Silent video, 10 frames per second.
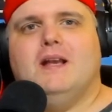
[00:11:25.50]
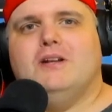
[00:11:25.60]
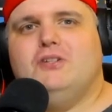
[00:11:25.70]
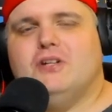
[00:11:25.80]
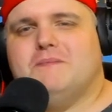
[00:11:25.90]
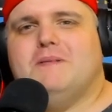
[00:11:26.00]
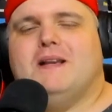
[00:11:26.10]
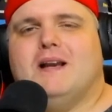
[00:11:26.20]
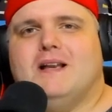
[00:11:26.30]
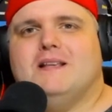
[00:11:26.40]
just
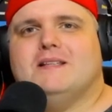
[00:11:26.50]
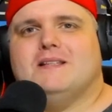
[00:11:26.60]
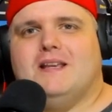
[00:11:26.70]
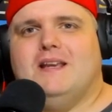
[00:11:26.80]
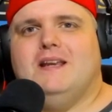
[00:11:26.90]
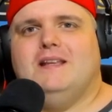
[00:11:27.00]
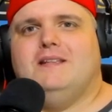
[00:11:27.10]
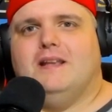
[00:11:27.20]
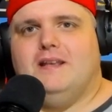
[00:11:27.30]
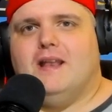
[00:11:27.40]
because he
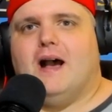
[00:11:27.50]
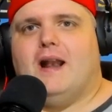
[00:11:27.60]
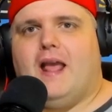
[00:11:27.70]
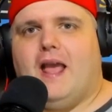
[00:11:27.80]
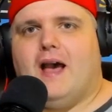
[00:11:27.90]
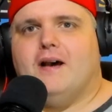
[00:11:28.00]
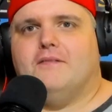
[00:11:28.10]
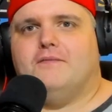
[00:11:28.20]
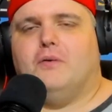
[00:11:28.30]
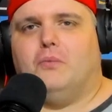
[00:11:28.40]
did not
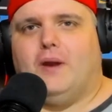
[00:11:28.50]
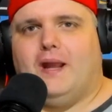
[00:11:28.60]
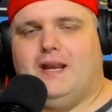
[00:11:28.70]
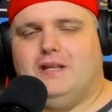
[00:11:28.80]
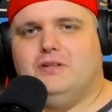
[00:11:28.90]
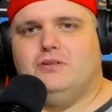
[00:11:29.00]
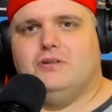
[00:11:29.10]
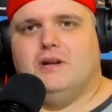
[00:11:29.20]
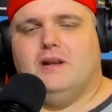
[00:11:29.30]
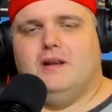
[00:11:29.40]
have the
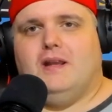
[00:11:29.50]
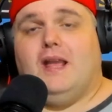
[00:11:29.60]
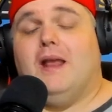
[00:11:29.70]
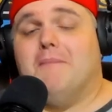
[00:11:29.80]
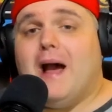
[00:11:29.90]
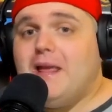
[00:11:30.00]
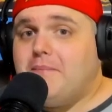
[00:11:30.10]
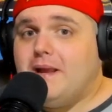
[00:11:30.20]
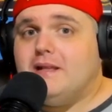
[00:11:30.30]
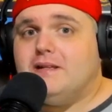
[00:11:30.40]
range in my
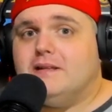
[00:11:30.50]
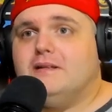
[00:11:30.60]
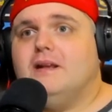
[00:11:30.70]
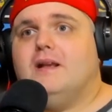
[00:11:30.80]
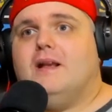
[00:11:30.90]
opinion,